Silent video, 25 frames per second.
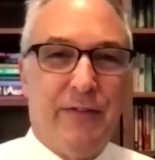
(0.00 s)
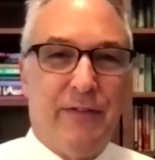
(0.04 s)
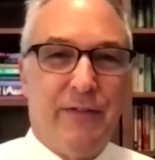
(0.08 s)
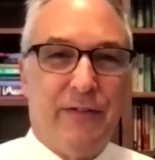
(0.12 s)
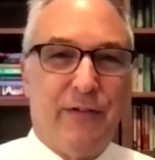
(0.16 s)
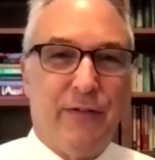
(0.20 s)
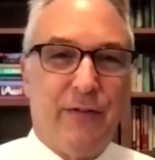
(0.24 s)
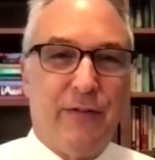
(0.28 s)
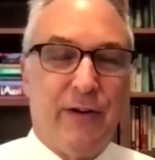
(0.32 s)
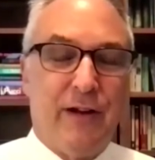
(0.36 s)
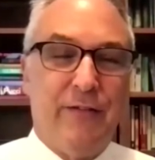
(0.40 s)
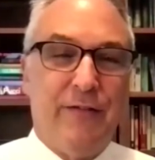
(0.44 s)
is
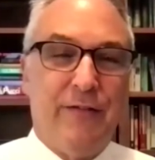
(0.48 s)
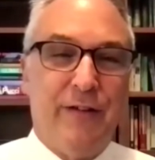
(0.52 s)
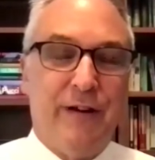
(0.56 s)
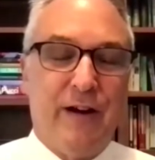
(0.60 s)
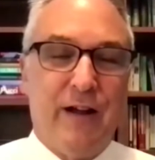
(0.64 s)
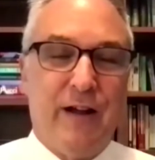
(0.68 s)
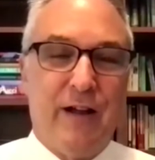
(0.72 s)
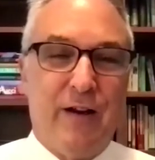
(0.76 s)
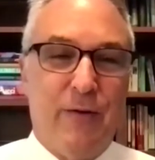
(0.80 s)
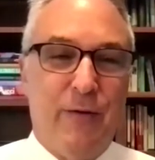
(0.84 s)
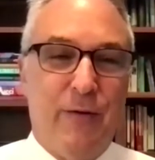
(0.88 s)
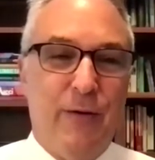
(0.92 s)
to try to figure
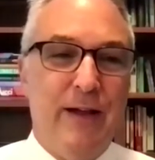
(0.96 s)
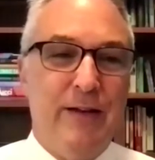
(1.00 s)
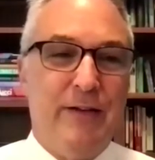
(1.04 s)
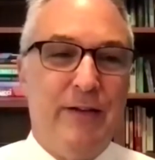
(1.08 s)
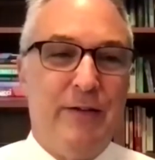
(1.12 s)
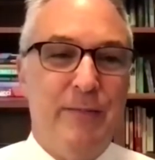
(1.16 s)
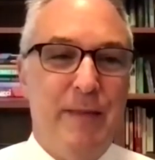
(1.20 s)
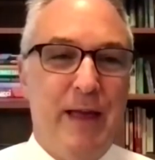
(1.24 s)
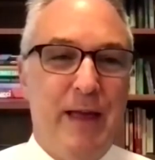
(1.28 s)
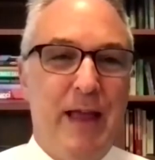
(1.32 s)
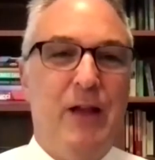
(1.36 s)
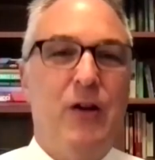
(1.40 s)
out a way to
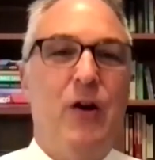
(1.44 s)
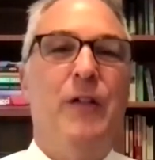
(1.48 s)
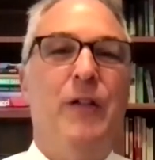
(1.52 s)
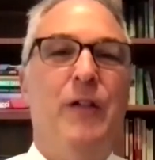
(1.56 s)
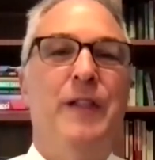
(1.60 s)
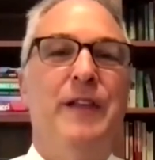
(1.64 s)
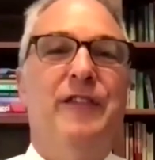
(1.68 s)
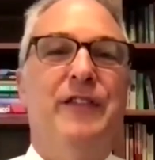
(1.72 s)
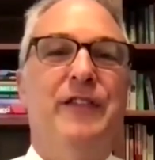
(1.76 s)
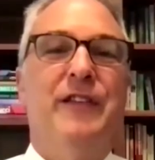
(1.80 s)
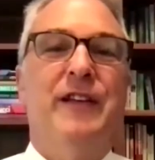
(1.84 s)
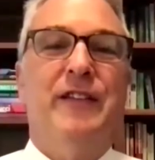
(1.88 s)
make all
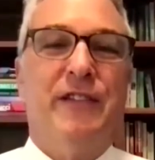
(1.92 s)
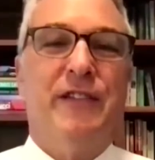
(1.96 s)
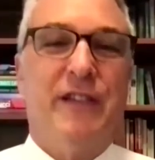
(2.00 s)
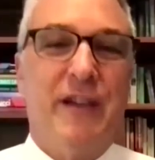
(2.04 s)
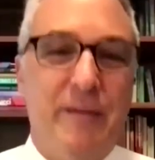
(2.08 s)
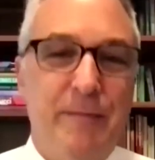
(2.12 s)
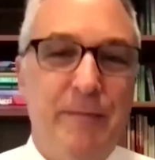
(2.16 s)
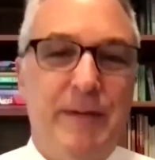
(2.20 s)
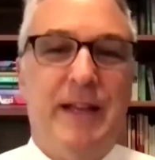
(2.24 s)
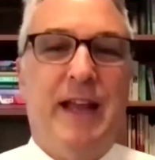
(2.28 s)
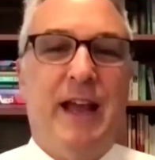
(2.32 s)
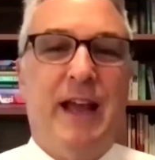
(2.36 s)
these things
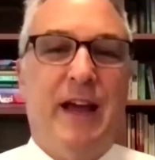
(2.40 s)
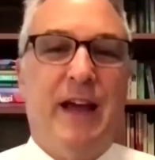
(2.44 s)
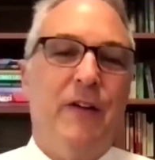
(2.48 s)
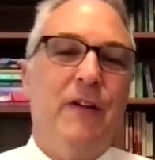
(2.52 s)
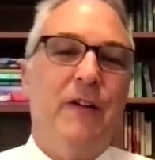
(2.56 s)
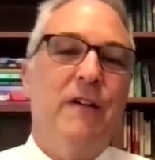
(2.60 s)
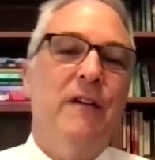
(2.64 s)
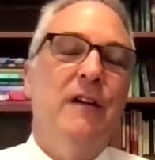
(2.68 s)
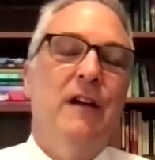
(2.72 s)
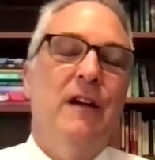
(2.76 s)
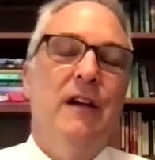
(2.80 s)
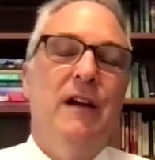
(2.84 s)
come together.